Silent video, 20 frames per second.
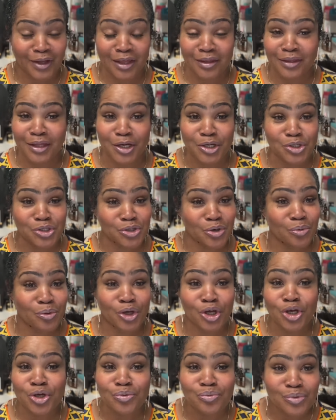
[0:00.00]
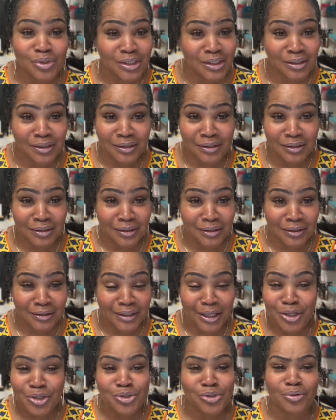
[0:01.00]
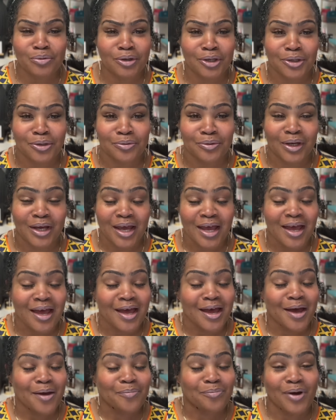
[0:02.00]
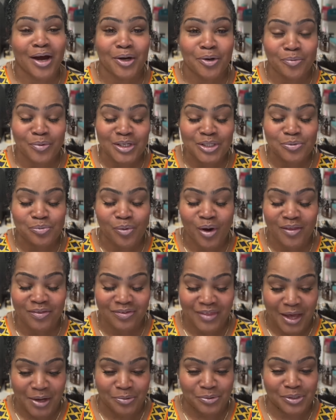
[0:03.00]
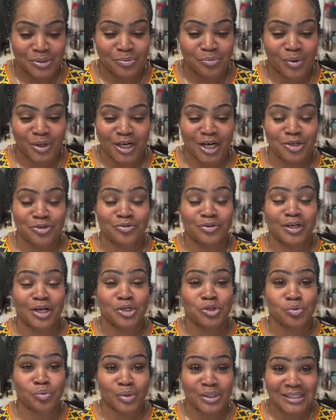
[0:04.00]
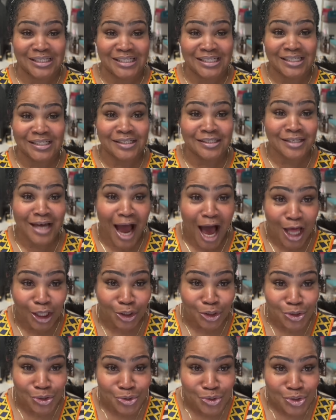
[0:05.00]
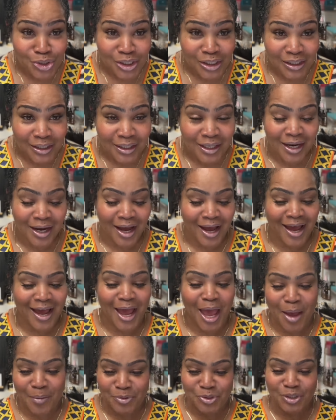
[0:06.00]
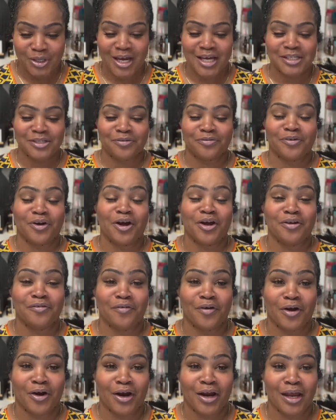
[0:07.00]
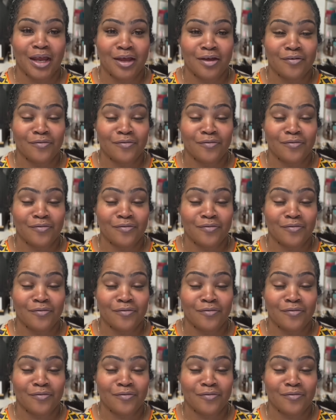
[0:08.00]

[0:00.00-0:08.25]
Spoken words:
They are so cute. They are so cute. Prada wants $1,120. Amazon has a very